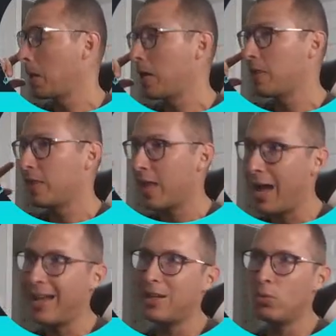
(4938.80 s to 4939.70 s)

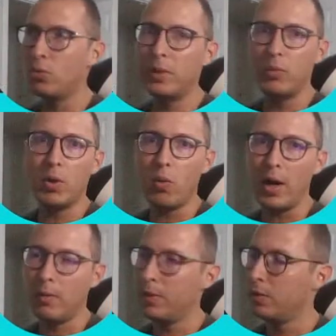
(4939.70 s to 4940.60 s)
That would be
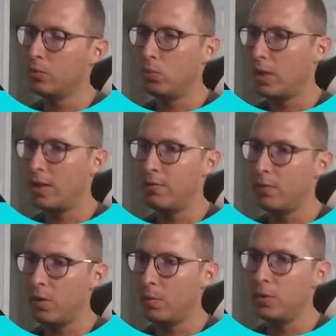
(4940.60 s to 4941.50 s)
required because what if
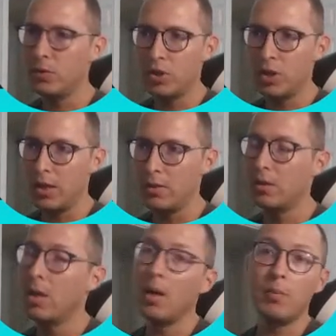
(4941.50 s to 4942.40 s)
option changes?
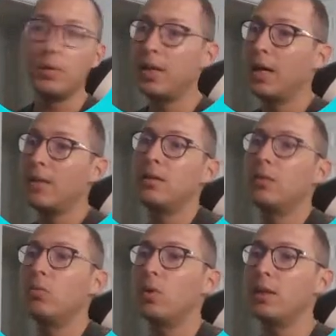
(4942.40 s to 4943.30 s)
But that is
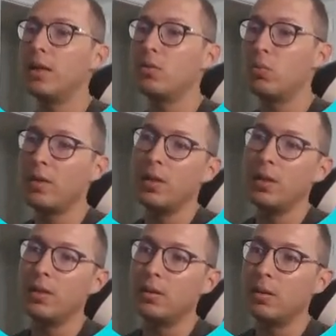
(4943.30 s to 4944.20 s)
that's one
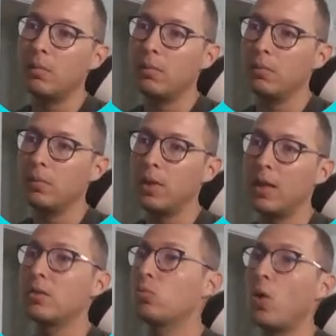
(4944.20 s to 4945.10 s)
thing. That
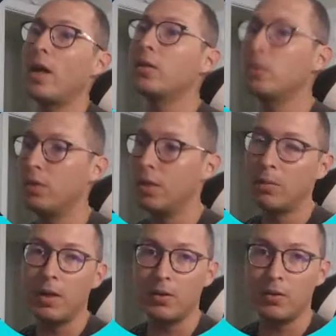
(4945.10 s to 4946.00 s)
is one good thing
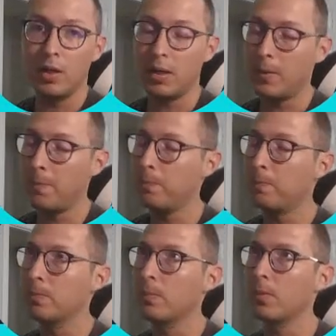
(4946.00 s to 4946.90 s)
about
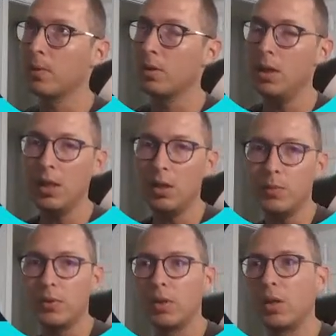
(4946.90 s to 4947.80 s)

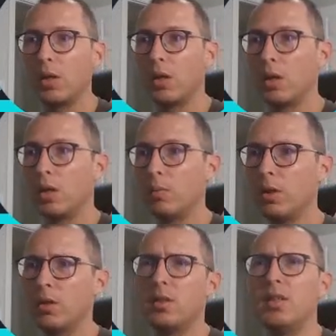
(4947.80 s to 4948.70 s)
enums,
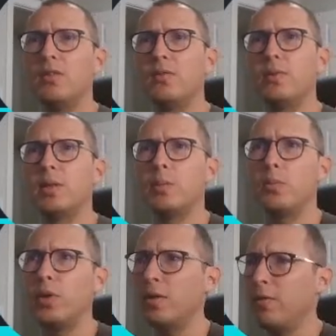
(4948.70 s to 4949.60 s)
because if the
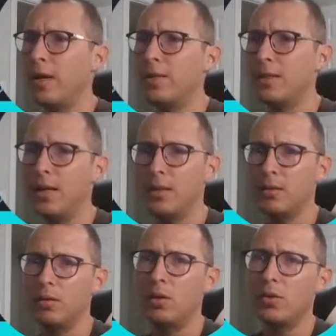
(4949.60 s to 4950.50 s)
predefined set
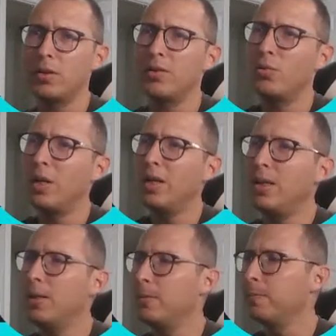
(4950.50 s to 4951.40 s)
doesn't really